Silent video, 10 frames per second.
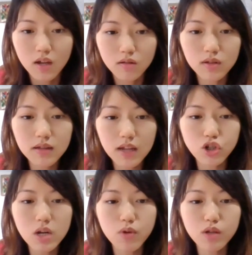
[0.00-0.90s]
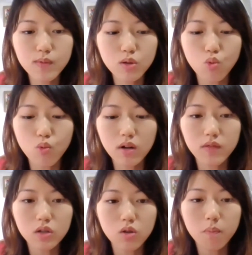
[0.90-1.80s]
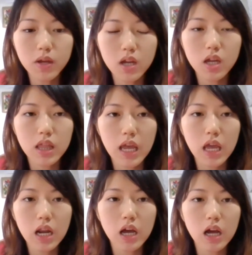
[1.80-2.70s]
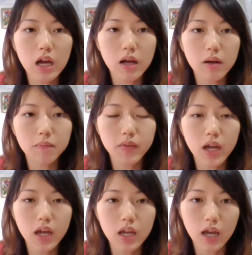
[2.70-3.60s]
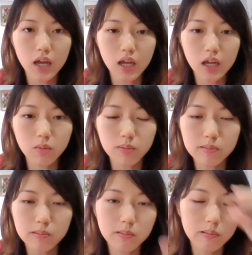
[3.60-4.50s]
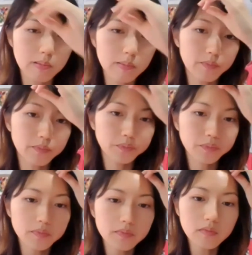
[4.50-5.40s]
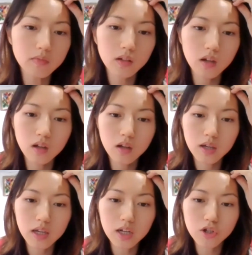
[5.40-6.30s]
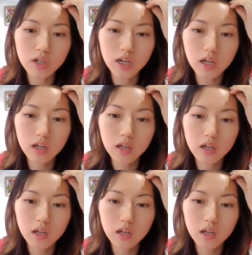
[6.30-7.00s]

So this actually brings me to one of the topic that I also... Can I share?